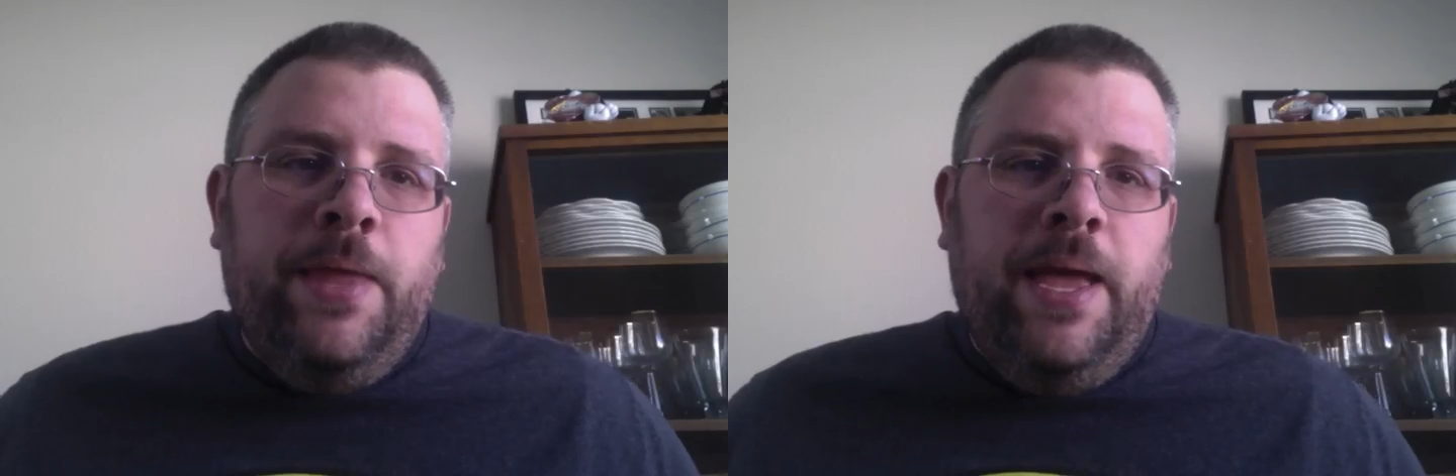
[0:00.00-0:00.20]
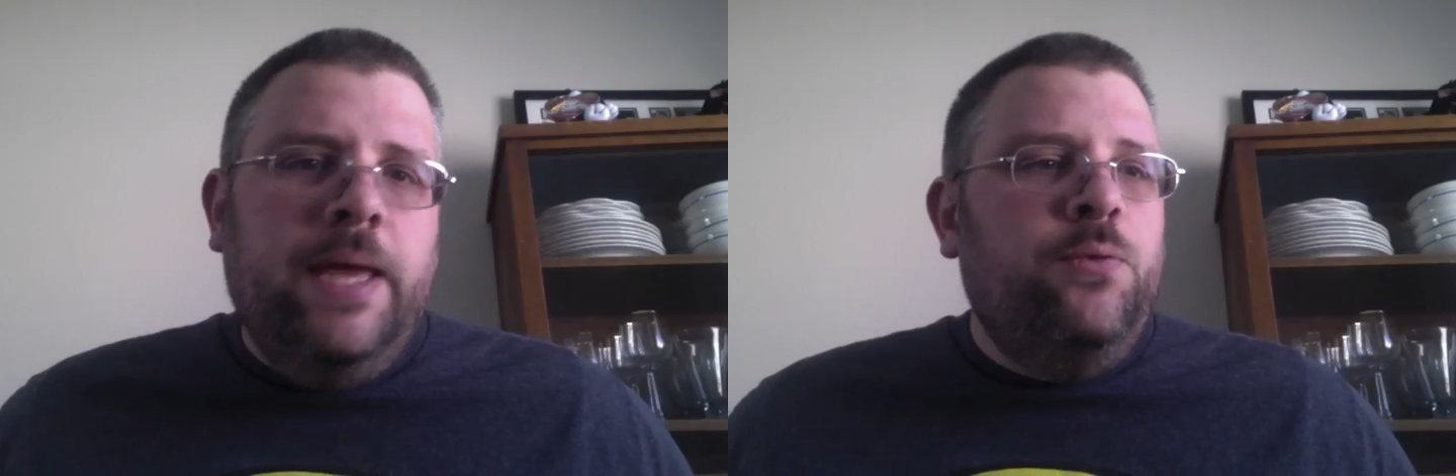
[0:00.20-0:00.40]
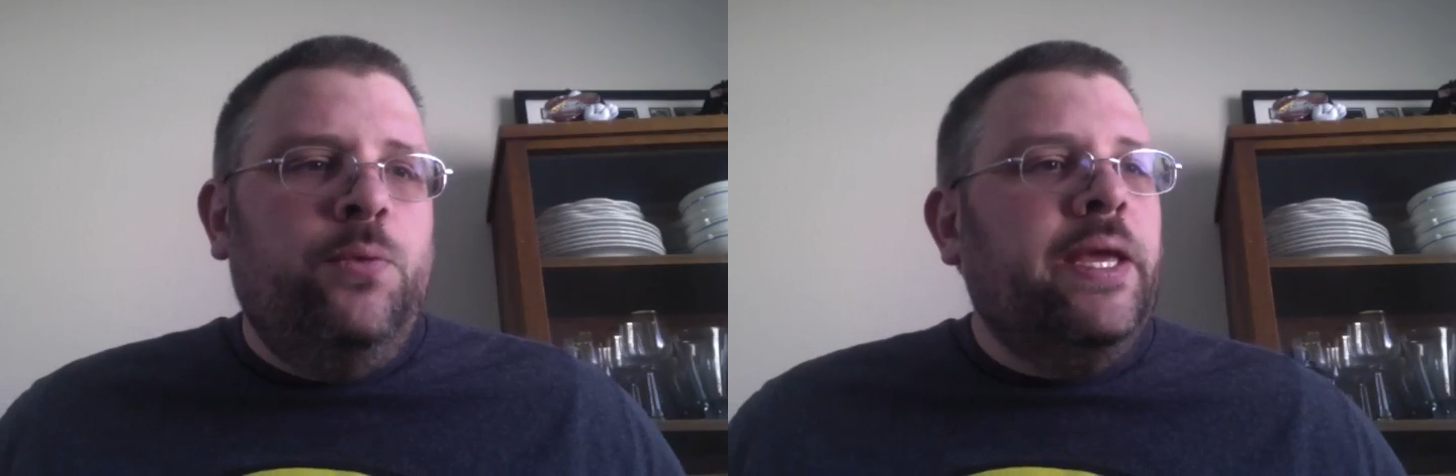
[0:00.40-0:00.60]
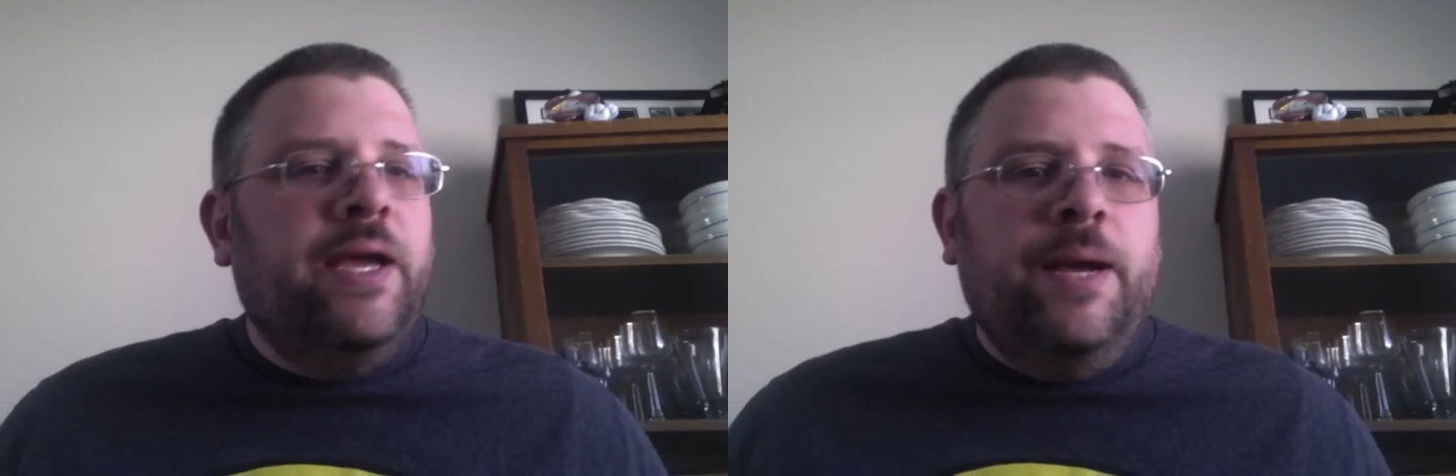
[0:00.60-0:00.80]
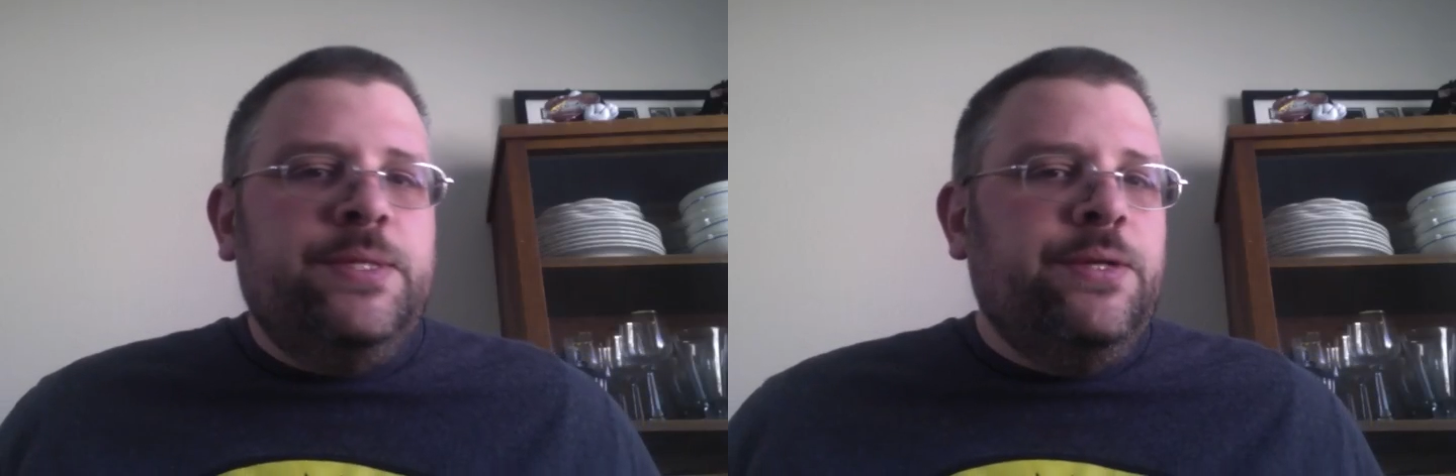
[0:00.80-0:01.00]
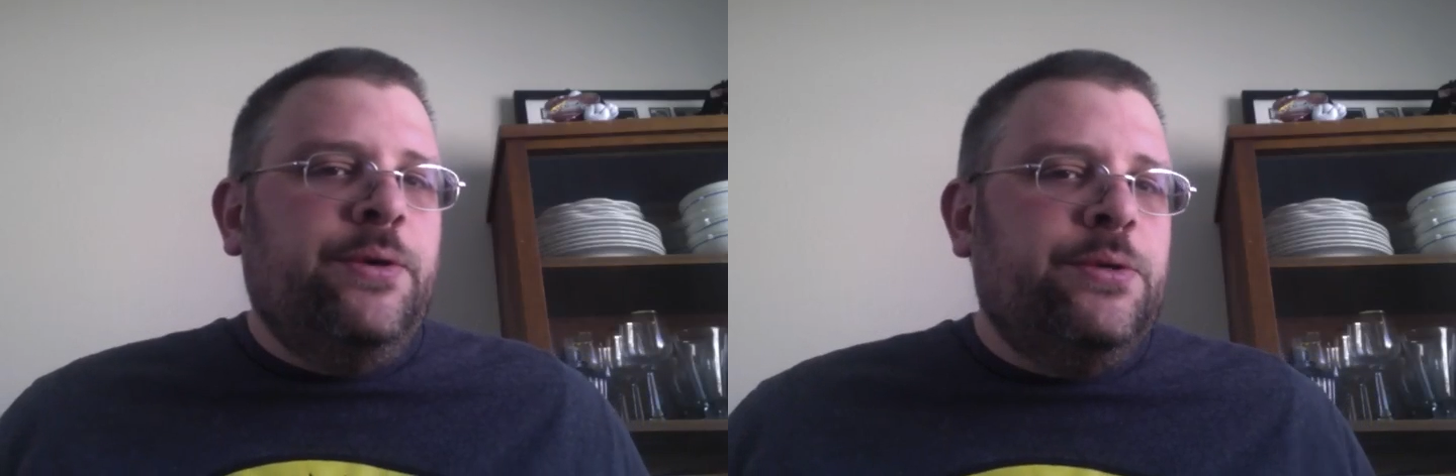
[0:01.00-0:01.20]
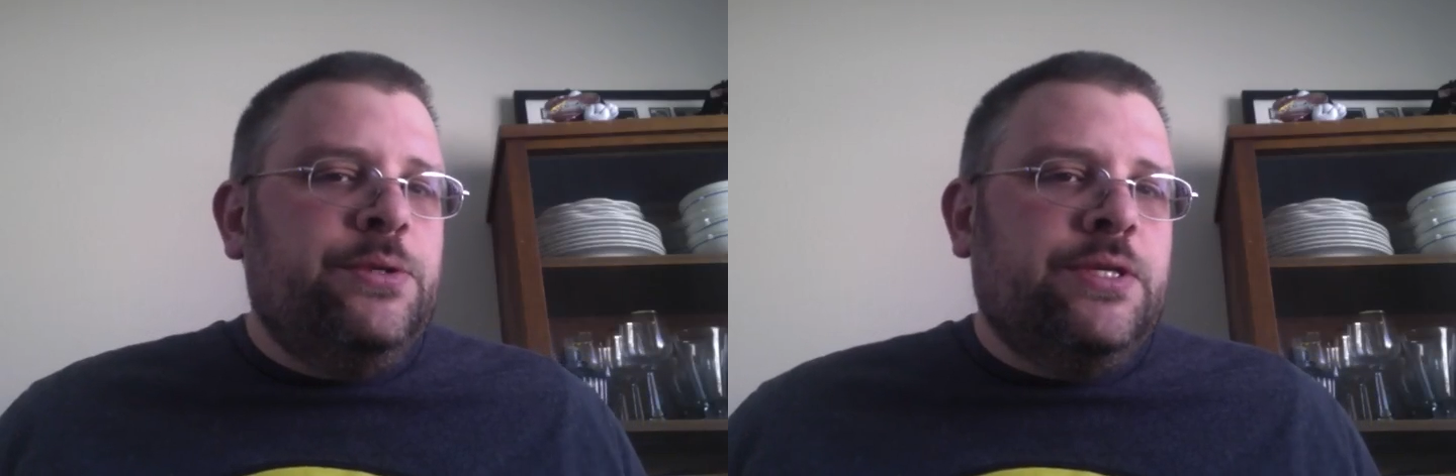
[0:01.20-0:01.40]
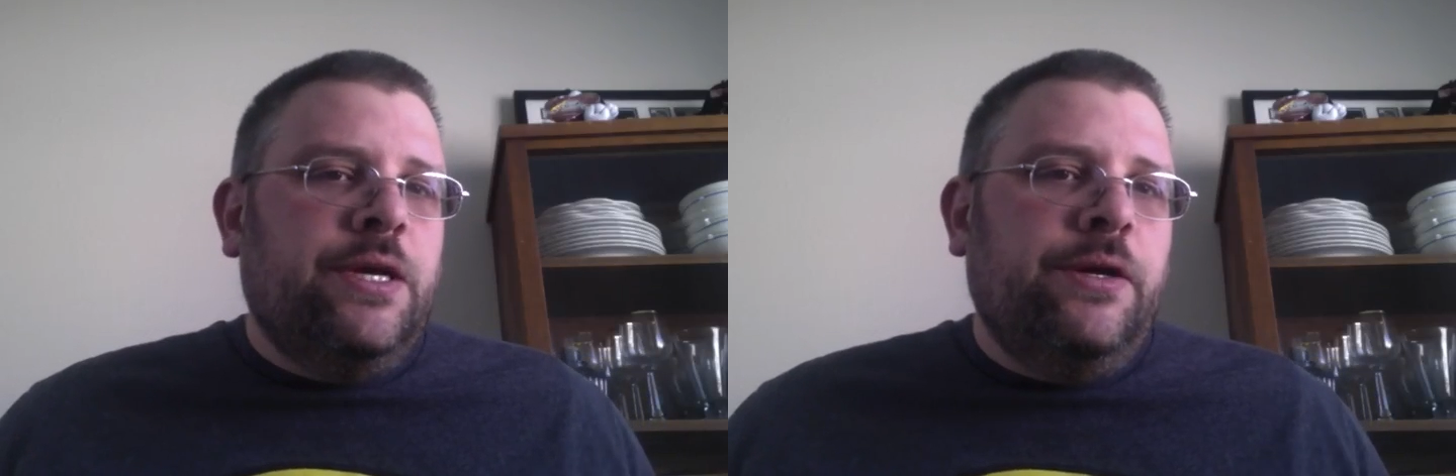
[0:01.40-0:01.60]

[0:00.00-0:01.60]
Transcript: And we can come to those